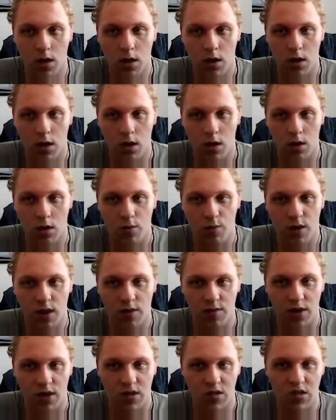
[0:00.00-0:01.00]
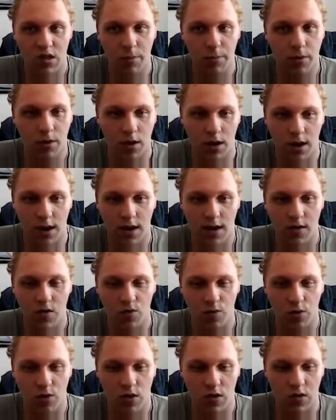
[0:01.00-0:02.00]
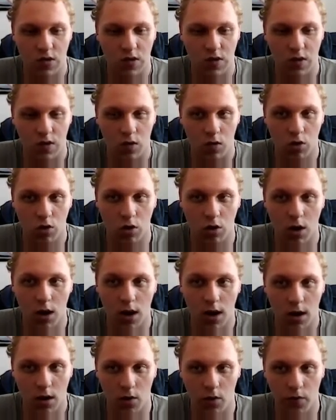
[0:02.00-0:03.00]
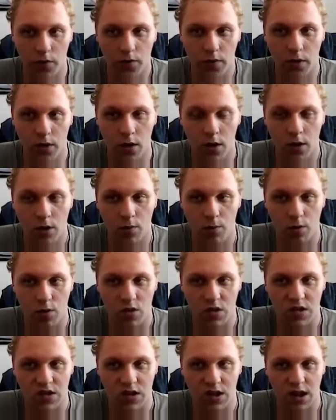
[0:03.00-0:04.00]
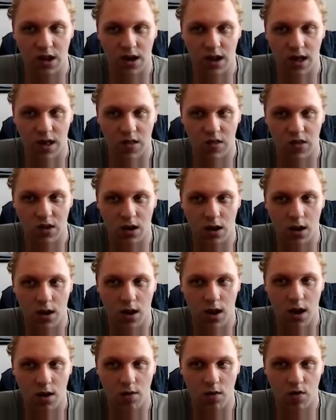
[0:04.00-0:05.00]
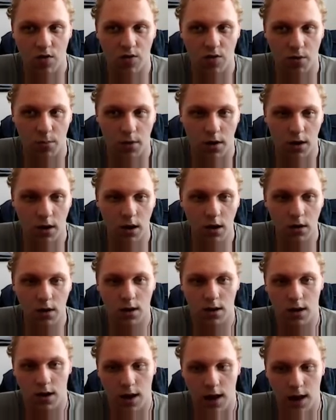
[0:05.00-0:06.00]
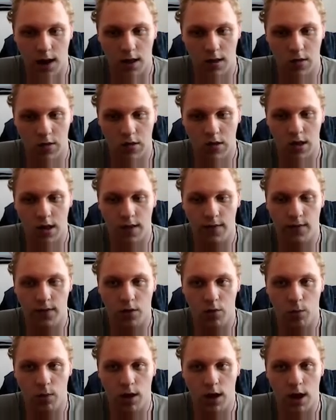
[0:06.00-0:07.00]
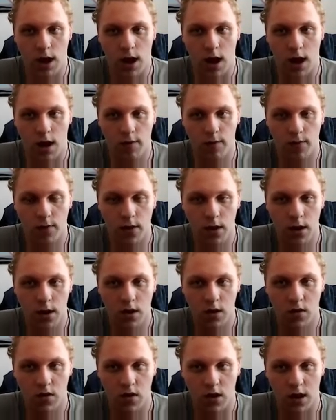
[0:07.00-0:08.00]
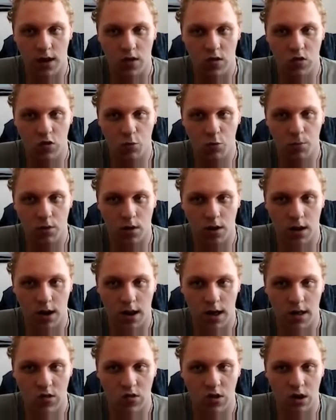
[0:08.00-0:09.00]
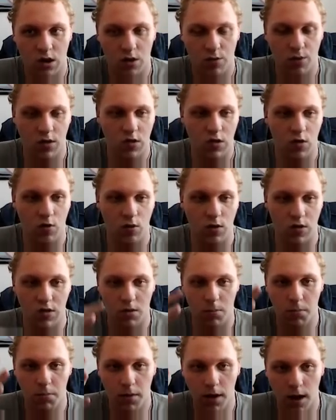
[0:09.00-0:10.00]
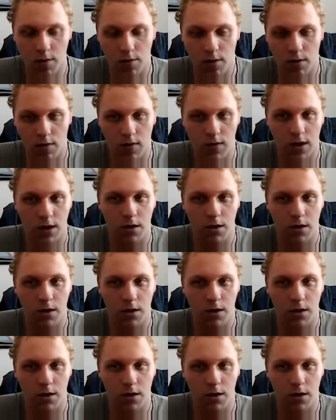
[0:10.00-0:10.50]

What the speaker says: We have a subclass, which is the child, which is a class that inherits from another class, and then we have a superclass, otherwise known as the parent.